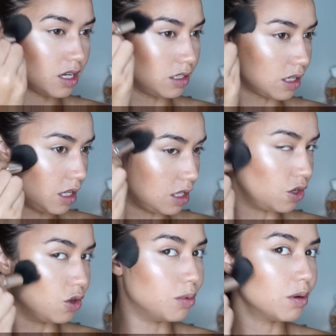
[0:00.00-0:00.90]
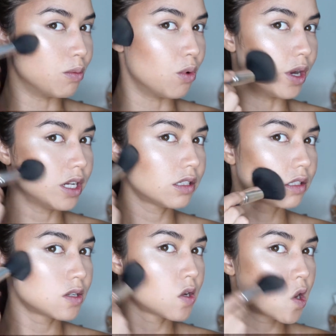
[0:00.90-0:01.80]
is a little bit
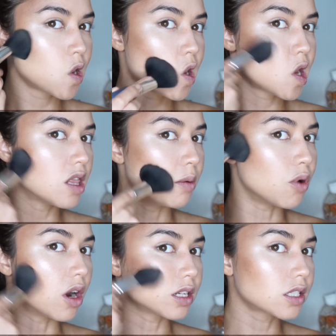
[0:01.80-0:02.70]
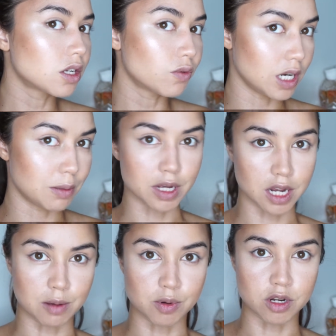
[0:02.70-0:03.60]
moist, the product's going to really
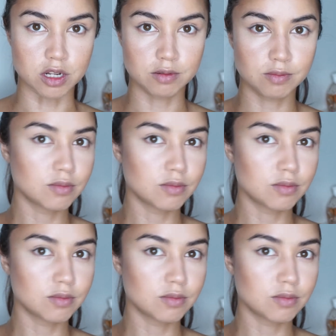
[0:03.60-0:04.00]
pick up on it.